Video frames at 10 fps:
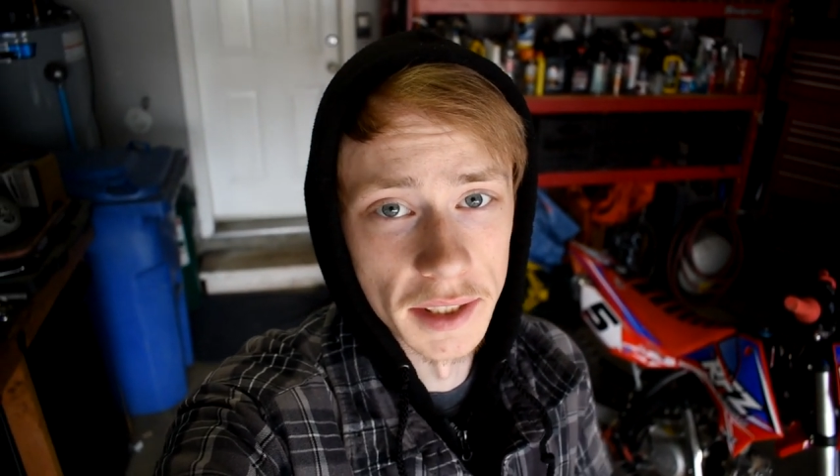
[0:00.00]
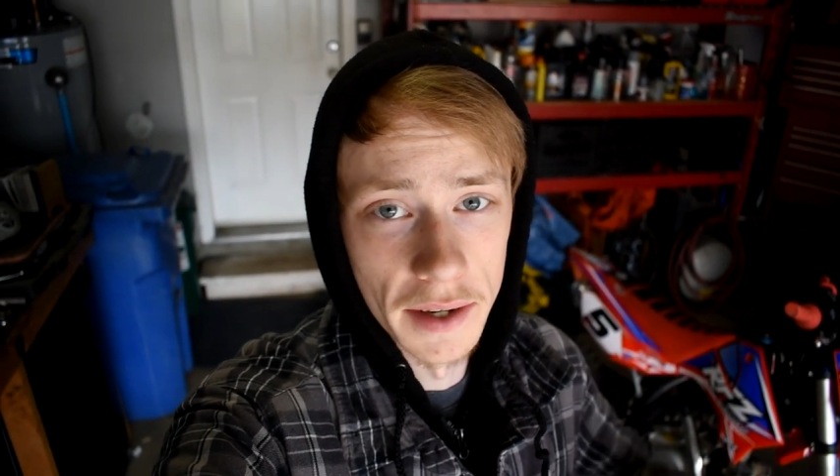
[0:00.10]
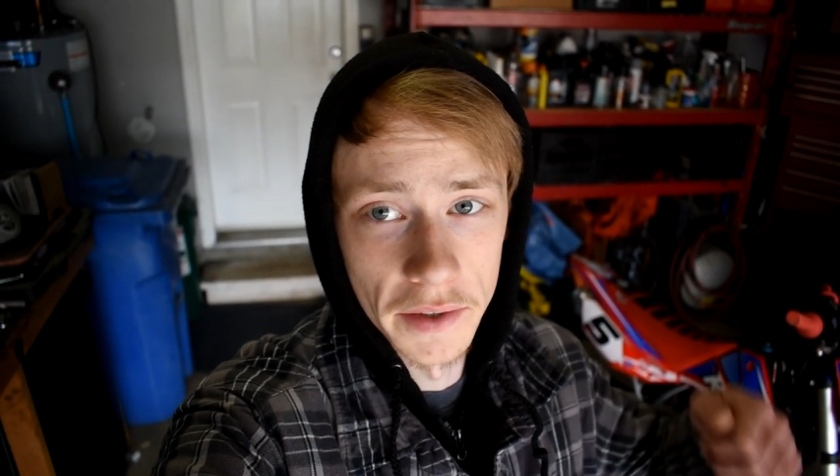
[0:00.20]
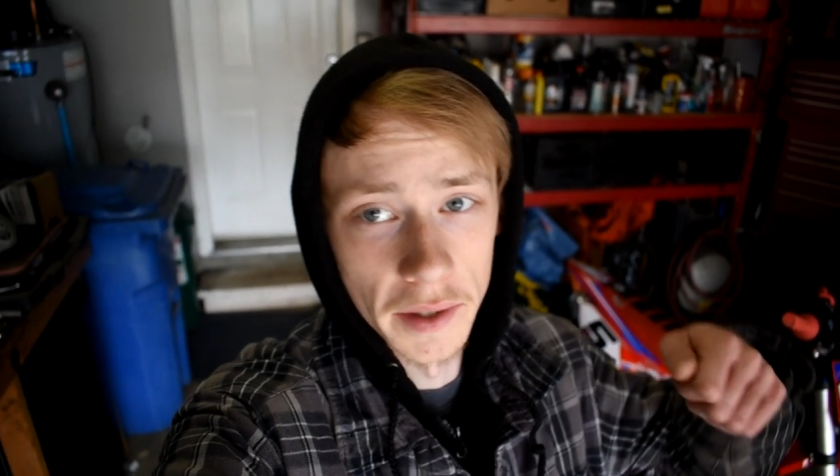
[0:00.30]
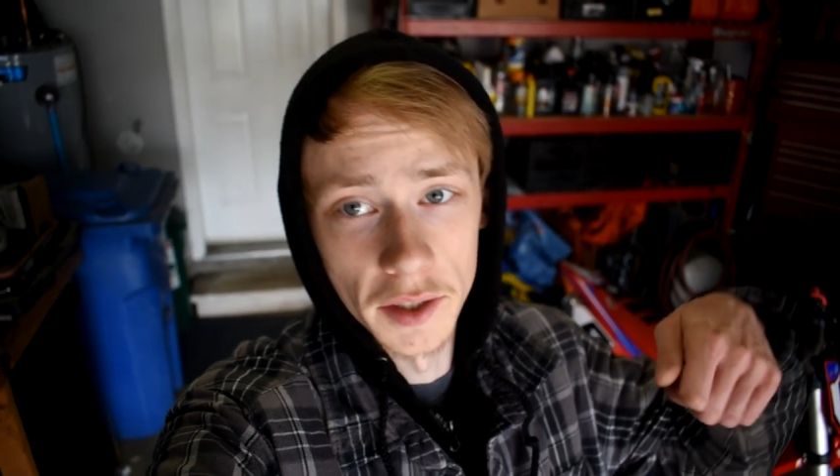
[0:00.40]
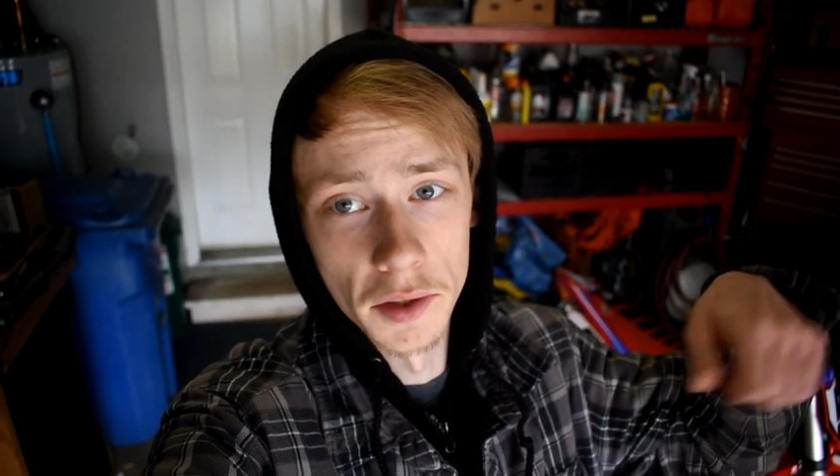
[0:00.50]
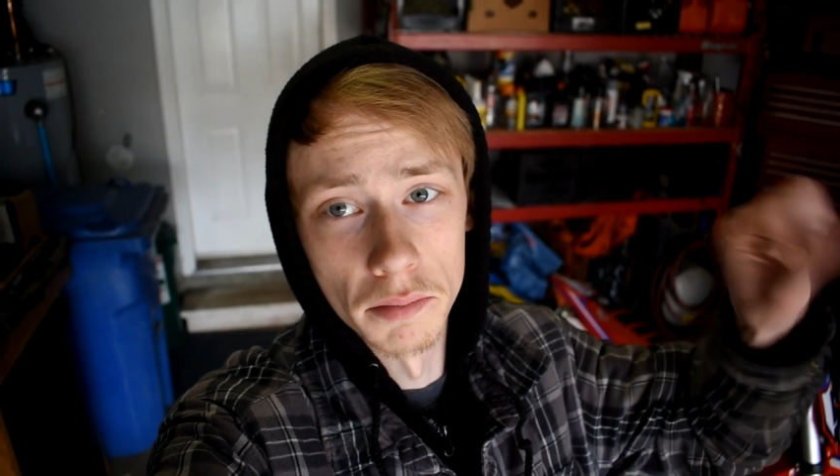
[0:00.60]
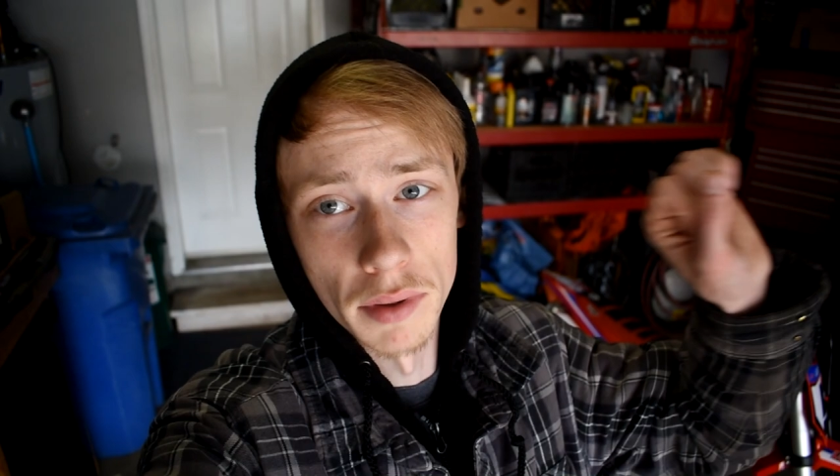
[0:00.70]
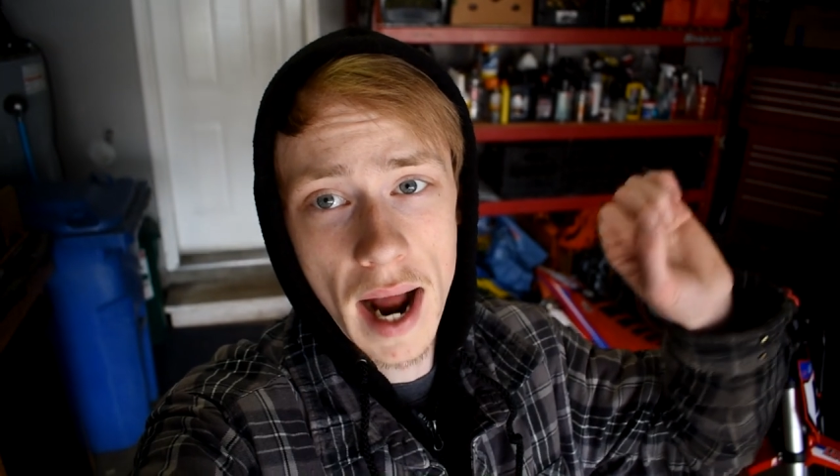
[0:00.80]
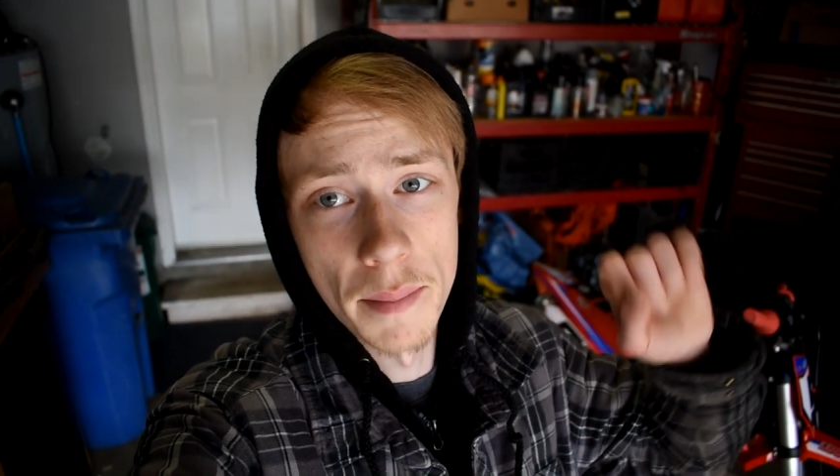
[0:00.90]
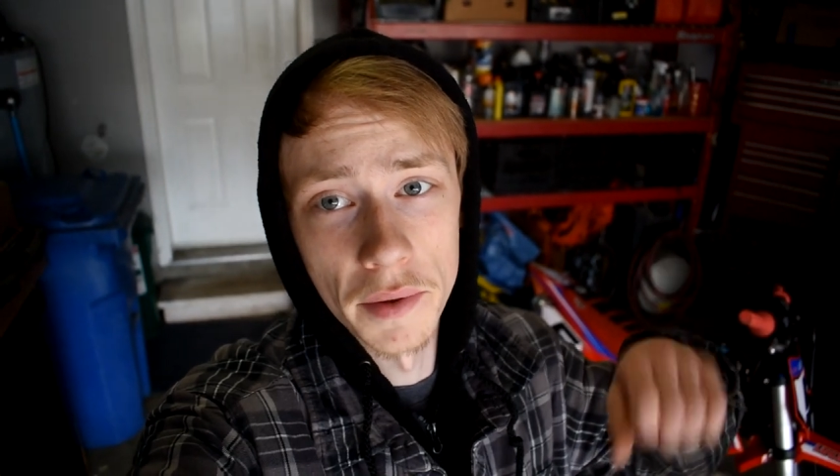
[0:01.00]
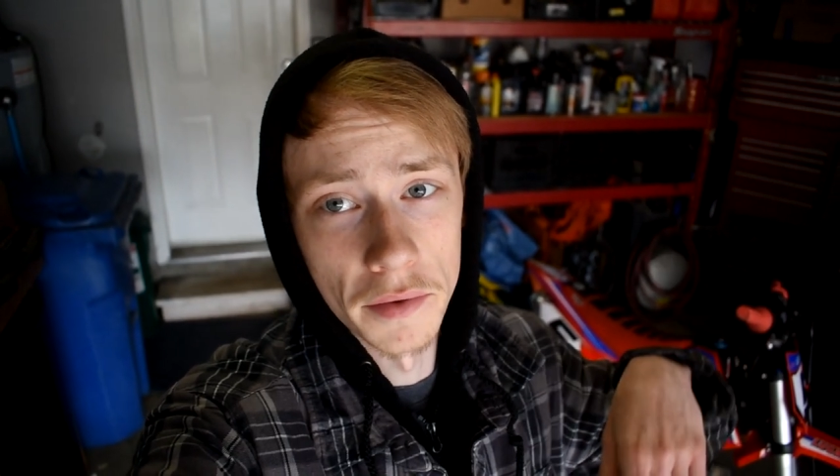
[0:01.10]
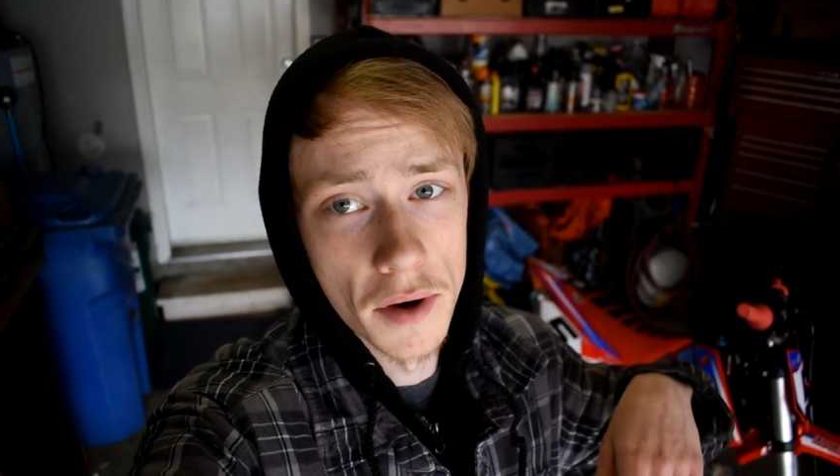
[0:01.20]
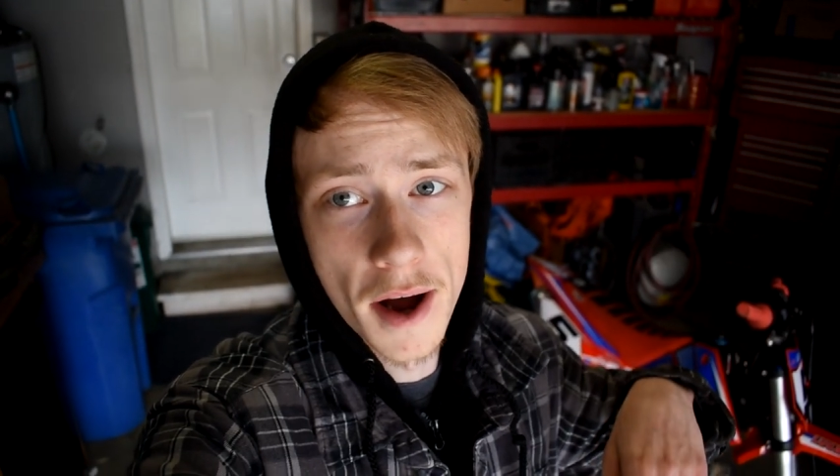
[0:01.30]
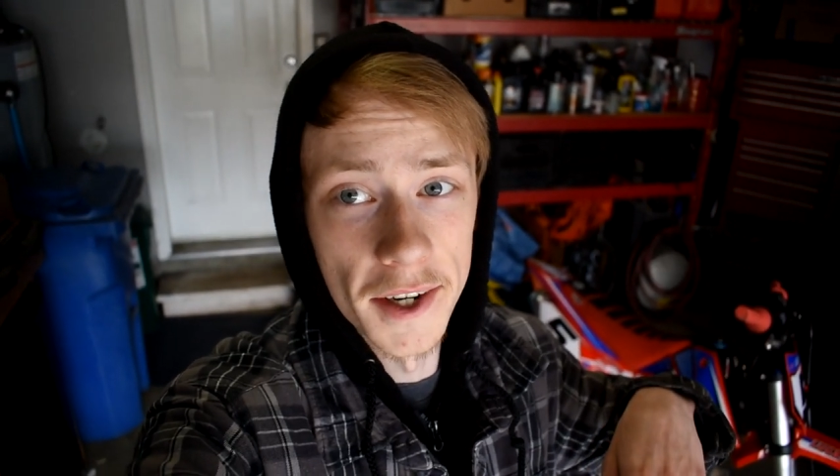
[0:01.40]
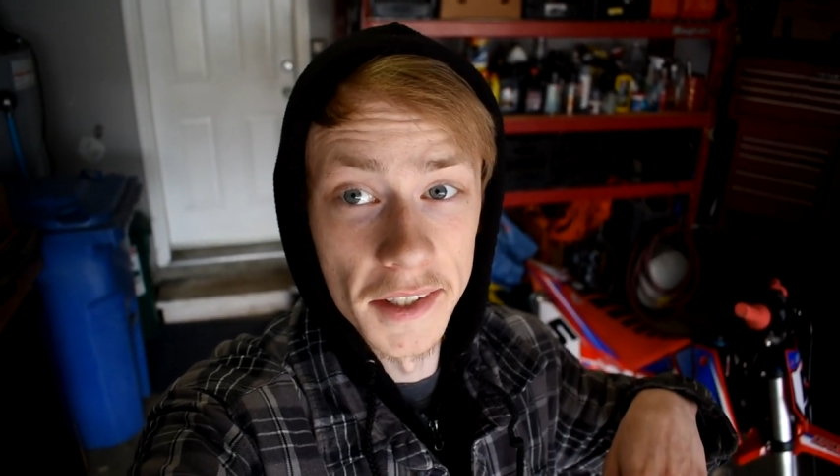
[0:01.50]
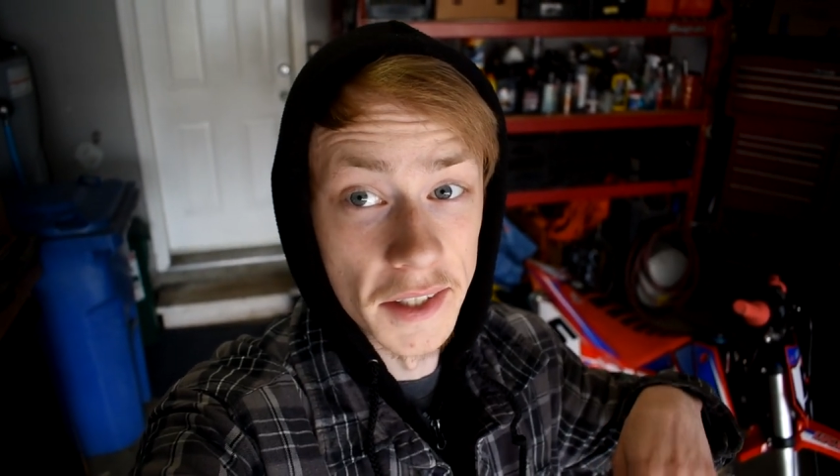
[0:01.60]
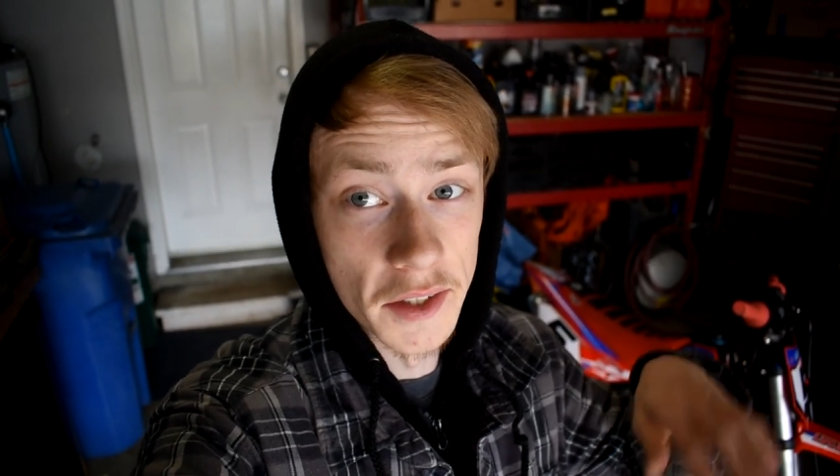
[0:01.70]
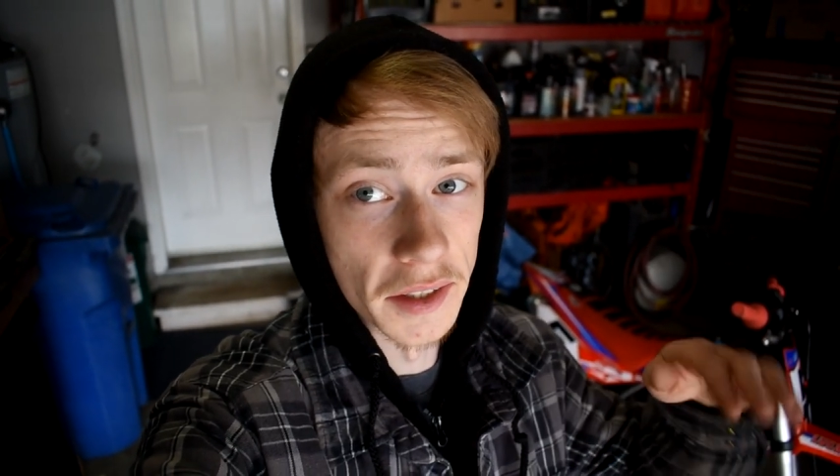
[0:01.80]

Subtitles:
to give it a good brap of throttle,